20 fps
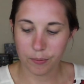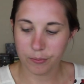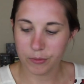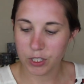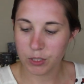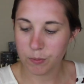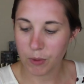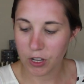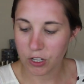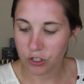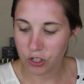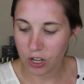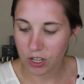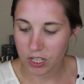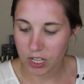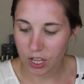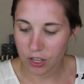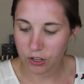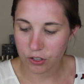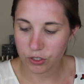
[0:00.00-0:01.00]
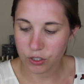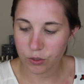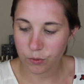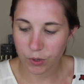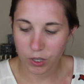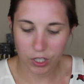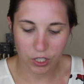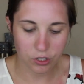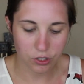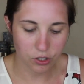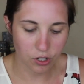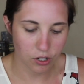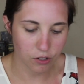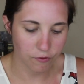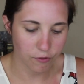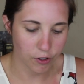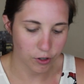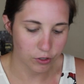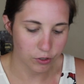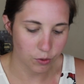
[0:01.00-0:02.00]
sponge on the other. So we're going to
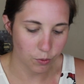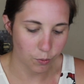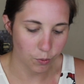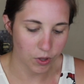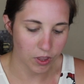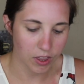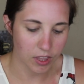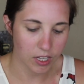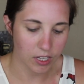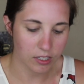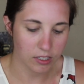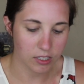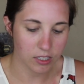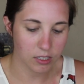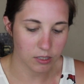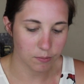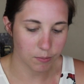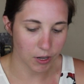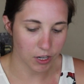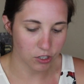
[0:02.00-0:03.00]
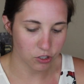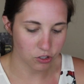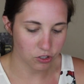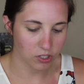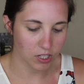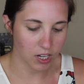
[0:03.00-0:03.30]
start first with the sponge